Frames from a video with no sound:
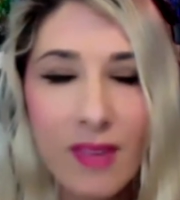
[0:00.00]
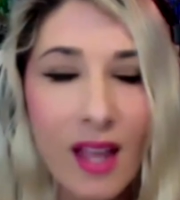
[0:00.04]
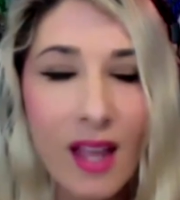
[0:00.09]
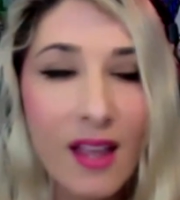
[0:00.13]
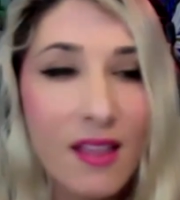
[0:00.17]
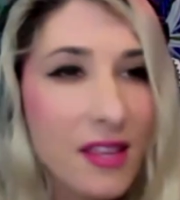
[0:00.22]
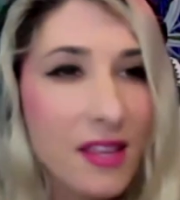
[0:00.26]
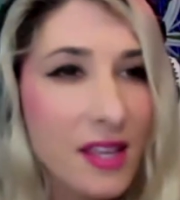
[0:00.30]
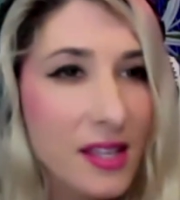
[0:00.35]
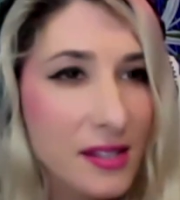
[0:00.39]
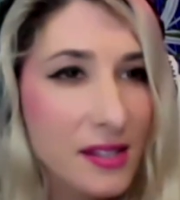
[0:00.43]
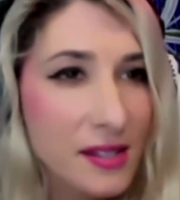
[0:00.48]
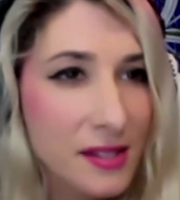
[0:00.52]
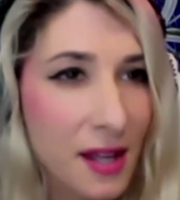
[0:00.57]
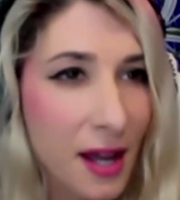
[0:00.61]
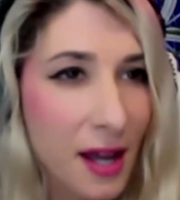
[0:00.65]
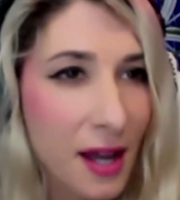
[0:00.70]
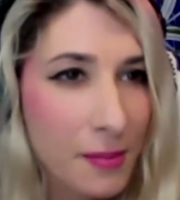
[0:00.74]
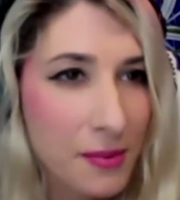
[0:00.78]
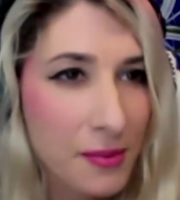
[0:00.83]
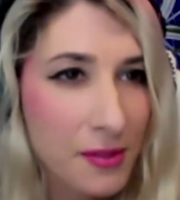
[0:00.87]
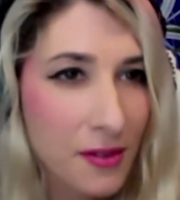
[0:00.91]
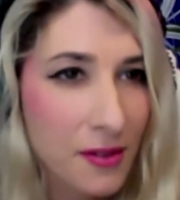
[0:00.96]
these
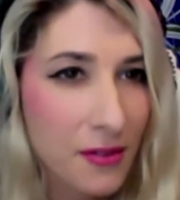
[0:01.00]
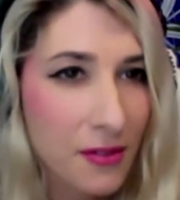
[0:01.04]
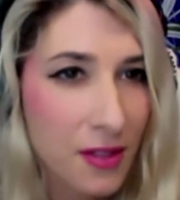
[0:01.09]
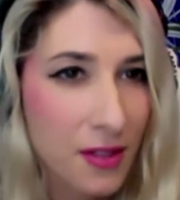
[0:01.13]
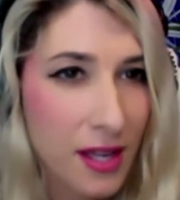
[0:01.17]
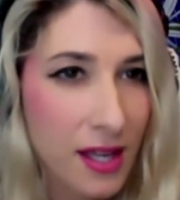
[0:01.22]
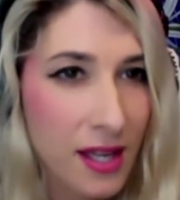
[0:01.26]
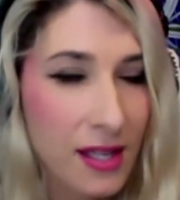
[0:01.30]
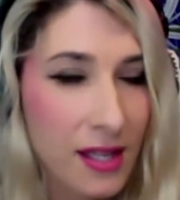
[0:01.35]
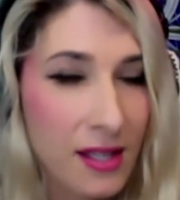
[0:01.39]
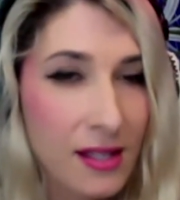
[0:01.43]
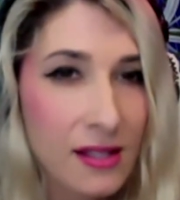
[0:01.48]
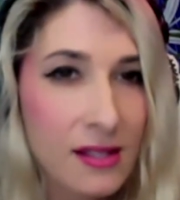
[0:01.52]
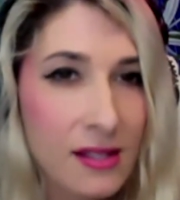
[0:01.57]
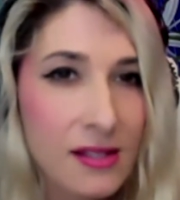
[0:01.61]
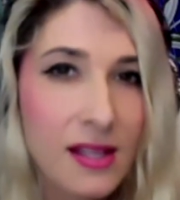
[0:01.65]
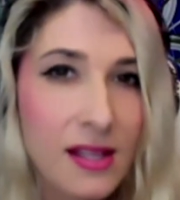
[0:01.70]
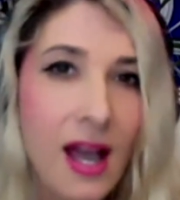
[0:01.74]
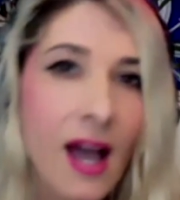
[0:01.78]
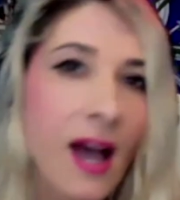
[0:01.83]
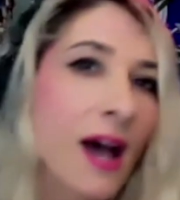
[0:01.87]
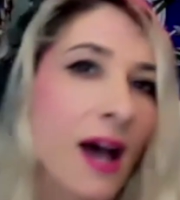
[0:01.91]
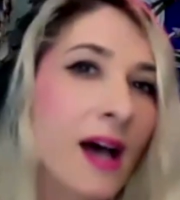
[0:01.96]
types of things
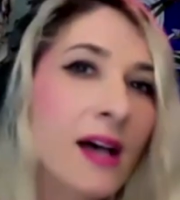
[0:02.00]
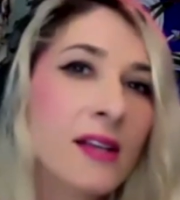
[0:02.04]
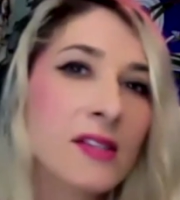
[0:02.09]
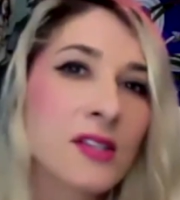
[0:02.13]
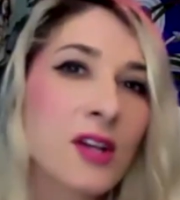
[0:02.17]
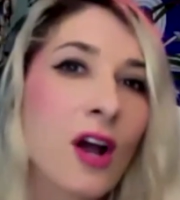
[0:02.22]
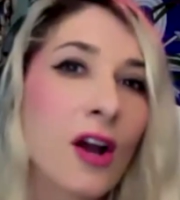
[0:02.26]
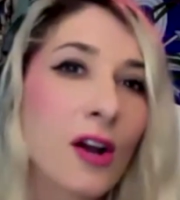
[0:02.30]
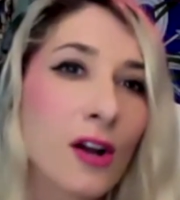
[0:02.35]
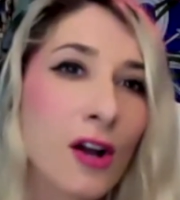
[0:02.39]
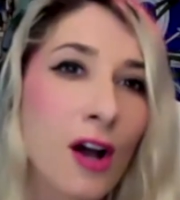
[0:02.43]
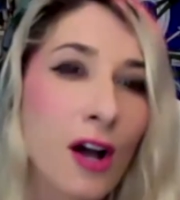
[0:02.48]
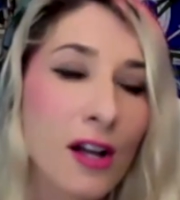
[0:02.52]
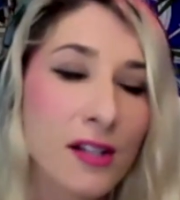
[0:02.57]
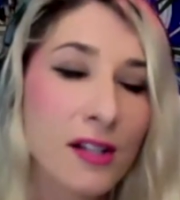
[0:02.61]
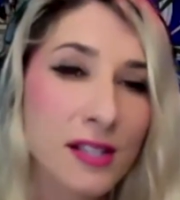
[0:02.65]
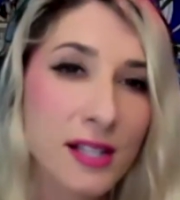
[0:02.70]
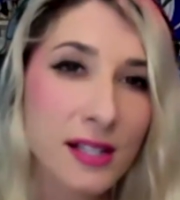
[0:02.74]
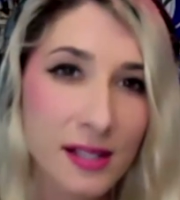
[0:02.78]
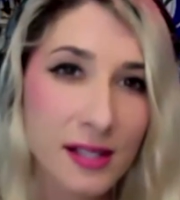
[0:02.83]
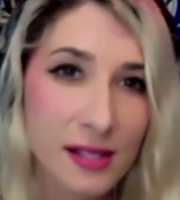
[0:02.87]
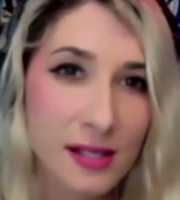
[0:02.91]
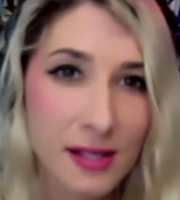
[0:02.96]
as
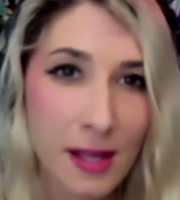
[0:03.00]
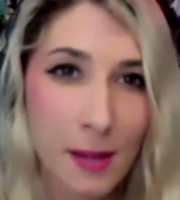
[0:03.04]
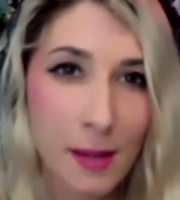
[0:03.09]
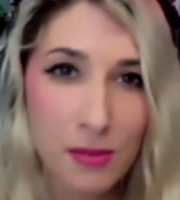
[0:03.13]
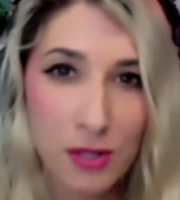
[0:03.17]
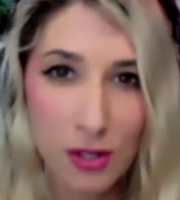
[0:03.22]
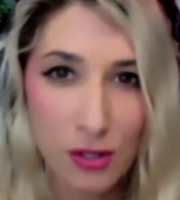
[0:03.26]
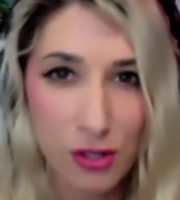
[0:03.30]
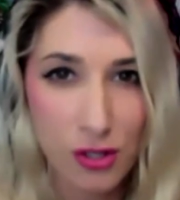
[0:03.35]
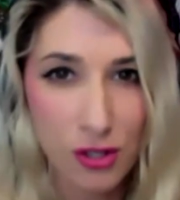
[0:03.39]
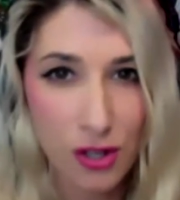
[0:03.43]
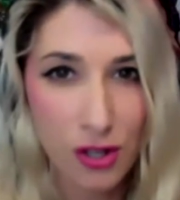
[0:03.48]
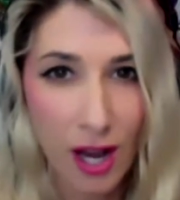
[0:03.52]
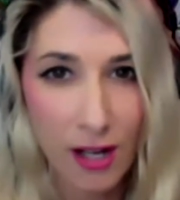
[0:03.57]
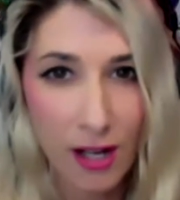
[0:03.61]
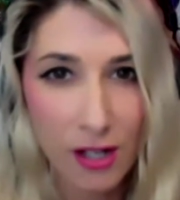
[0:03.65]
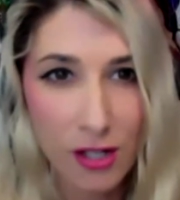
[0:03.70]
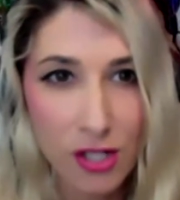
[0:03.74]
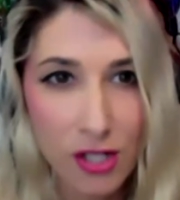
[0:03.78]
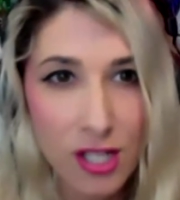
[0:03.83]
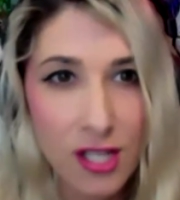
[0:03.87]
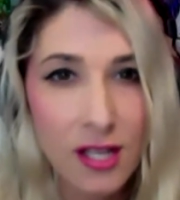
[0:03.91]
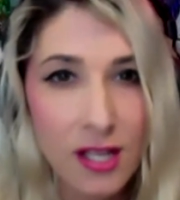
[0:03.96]
archontic deception
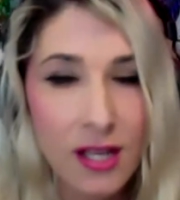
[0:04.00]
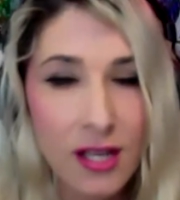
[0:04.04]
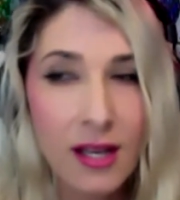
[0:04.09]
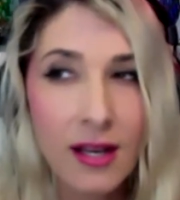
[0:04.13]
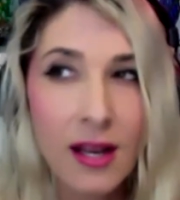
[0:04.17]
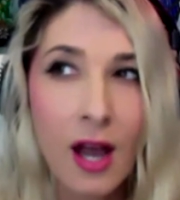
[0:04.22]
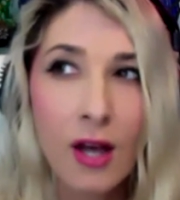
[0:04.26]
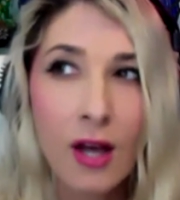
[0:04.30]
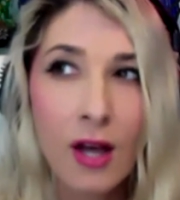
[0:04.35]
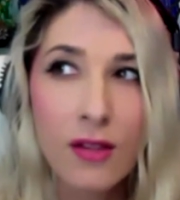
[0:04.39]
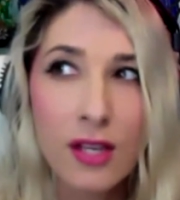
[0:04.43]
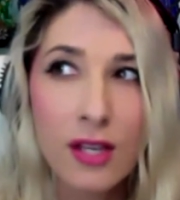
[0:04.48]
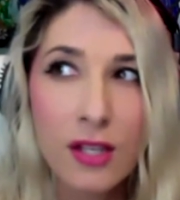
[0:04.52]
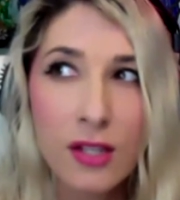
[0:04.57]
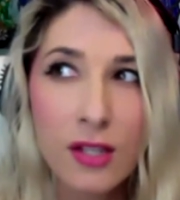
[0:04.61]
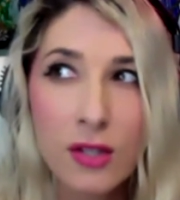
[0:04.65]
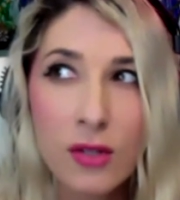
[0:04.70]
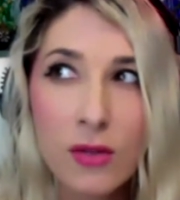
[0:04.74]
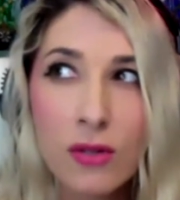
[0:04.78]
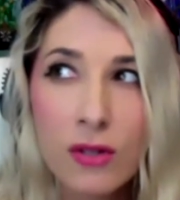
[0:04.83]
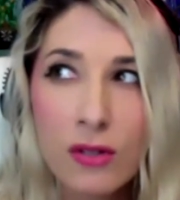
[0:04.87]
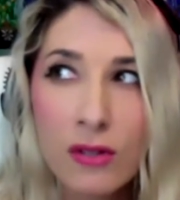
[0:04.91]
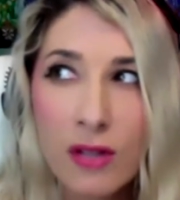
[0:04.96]
strategy and how they
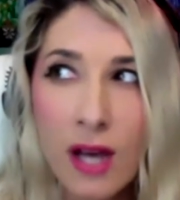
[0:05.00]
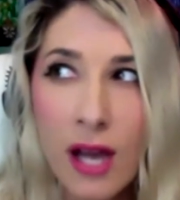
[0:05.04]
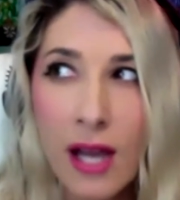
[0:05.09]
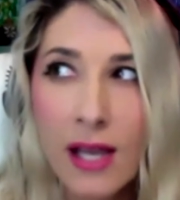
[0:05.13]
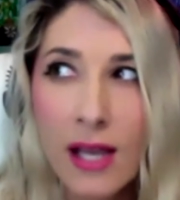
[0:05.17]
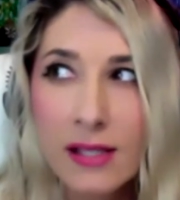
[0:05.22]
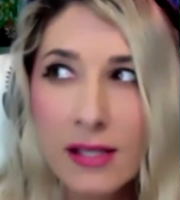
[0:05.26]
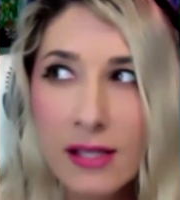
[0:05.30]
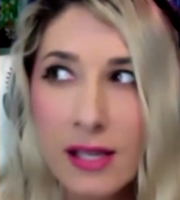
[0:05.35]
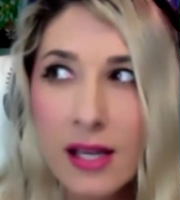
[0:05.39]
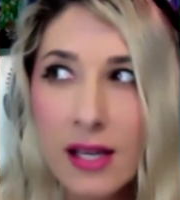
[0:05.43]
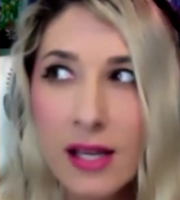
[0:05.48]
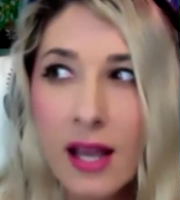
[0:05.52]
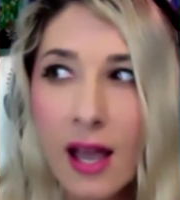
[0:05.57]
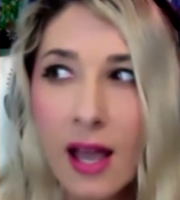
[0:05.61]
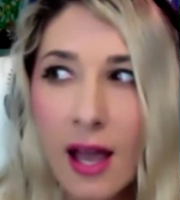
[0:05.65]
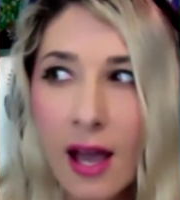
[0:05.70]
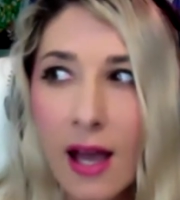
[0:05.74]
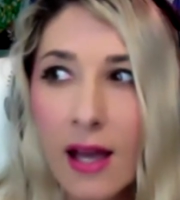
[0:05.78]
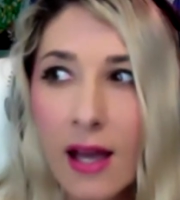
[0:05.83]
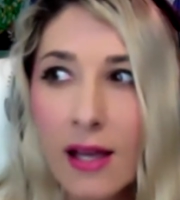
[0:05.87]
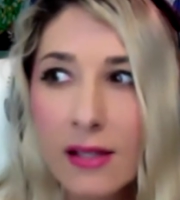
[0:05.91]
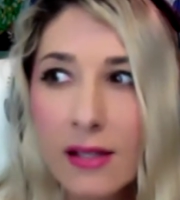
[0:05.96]
utilize it
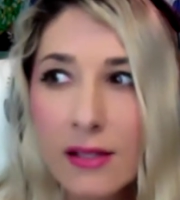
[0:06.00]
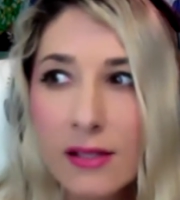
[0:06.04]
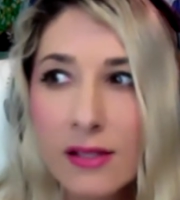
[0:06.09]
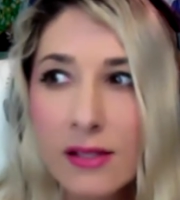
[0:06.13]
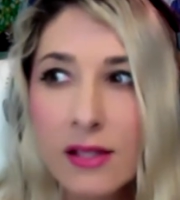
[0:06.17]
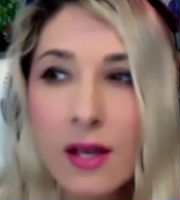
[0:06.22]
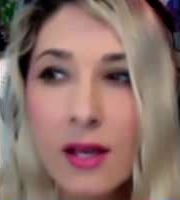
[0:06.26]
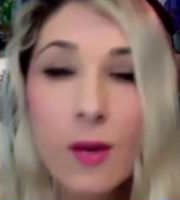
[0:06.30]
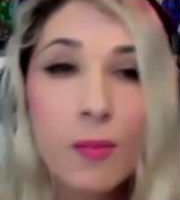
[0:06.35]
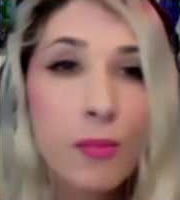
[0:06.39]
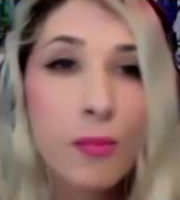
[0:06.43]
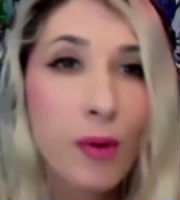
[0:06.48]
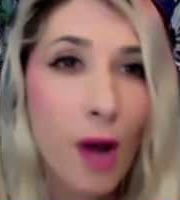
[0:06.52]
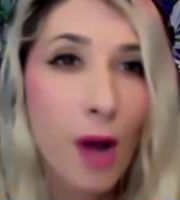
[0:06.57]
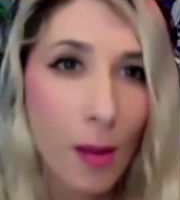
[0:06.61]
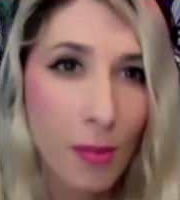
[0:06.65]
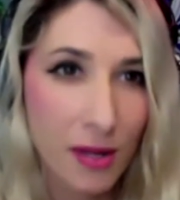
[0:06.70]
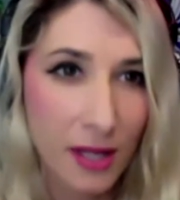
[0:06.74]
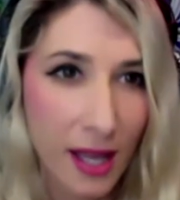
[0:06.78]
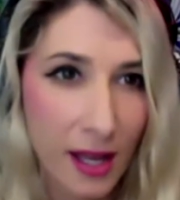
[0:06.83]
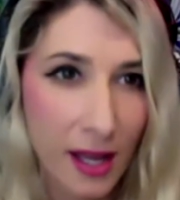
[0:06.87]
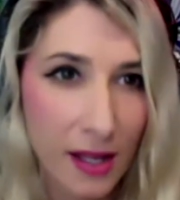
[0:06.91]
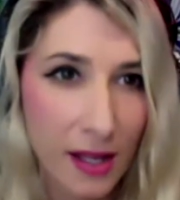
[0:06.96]
as
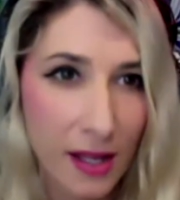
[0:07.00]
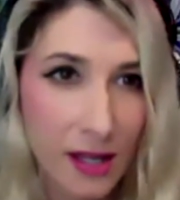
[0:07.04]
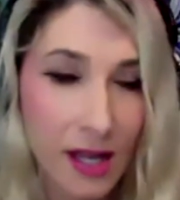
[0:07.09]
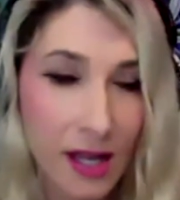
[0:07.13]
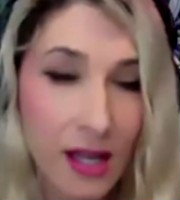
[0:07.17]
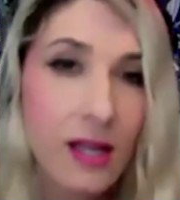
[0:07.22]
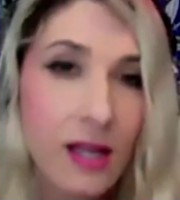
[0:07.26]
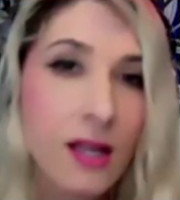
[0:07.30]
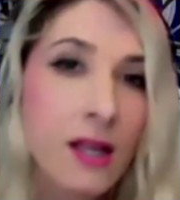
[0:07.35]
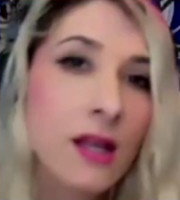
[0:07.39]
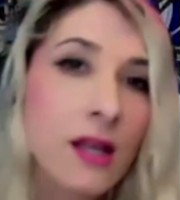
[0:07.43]
propaganda,